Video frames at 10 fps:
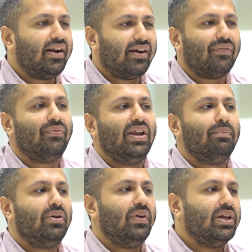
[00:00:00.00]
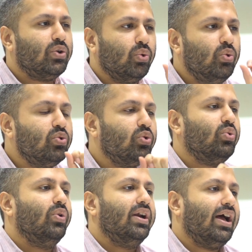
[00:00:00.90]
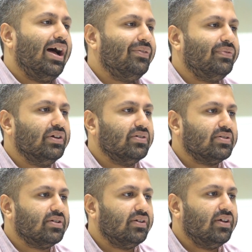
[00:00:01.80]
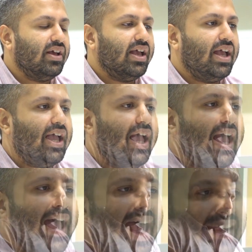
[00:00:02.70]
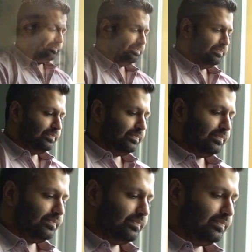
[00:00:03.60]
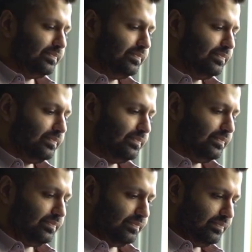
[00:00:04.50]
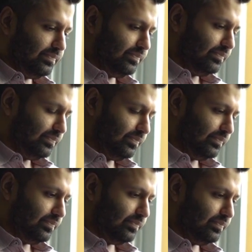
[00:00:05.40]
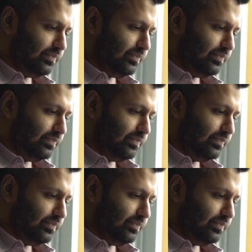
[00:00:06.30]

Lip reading: roughly between 2 to 2.5 years. At times, when you're dealing with heavy files,